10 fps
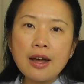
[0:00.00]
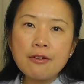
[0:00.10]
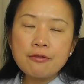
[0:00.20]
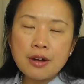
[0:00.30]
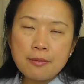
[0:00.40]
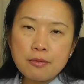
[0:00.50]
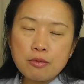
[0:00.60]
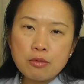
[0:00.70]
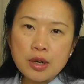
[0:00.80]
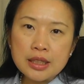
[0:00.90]

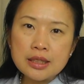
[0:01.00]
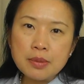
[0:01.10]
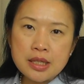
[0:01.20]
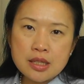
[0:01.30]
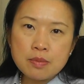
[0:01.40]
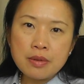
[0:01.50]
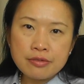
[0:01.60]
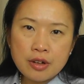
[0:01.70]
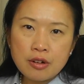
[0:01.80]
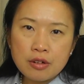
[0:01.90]
from running the business
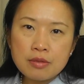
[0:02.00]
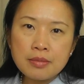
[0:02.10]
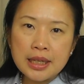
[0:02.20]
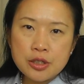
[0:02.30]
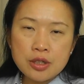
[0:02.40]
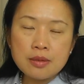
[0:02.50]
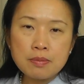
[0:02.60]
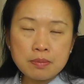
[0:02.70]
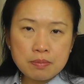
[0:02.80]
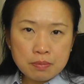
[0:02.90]
before, managing the
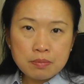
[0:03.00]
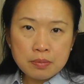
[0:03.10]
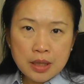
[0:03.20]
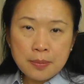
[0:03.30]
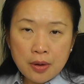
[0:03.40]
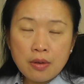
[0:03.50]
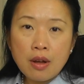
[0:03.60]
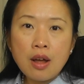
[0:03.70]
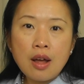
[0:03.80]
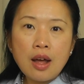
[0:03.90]
people,
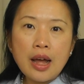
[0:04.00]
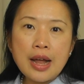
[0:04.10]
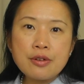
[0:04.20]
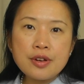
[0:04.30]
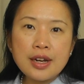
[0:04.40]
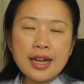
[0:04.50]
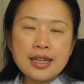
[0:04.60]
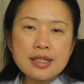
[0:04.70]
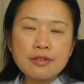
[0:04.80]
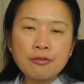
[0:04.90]
I
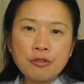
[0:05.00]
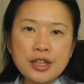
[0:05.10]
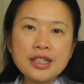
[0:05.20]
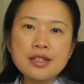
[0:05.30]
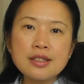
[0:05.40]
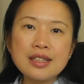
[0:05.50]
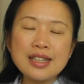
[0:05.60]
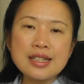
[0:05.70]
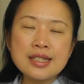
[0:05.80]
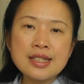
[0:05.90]
realized freedom
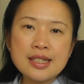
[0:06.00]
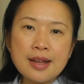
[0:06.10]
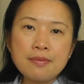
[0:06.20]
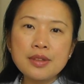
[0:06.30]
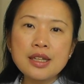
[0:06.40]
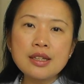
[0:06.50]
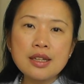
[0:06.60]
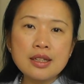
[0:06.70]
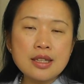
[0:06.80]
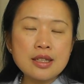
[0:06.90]
is something,
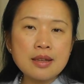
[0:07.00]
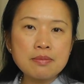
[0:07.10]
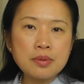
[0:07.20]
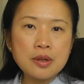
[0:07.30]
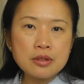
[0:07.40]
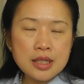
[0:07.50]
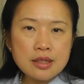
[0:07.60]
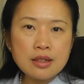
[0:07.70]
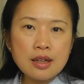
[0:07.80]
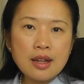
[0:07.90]
it is important.
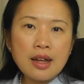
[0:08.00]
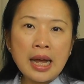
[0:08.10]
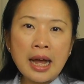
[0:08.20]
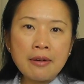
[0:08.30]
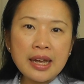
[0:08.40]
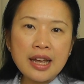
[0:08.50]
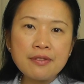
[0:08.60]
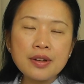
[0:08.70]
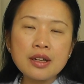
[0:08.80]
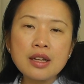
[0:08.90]

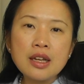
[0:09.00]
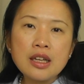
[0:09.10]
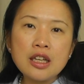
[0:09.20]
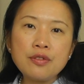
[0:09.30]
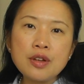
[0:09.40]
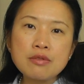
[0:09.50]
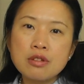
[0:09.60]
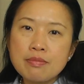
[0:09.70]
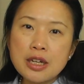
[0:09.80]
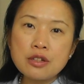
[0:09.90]
However, if you have too
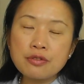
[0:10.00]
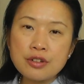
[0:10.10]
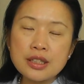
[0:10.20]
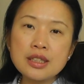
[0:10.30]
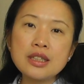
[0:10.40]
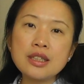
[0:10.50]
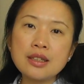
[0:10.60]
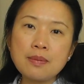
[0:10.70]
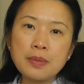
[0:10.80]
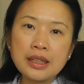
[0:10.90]
much freedom in
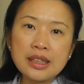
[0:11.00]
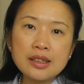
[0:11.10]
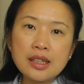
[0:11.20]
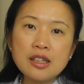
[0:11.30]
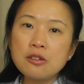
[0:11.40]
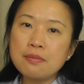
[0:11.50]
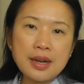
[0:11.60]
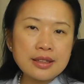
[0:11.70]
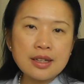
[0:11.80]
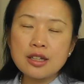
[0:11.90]
the beginning, you
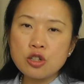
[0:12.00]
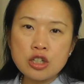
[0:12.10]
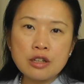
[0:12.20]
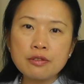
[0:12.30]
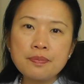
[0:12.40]
might not achieve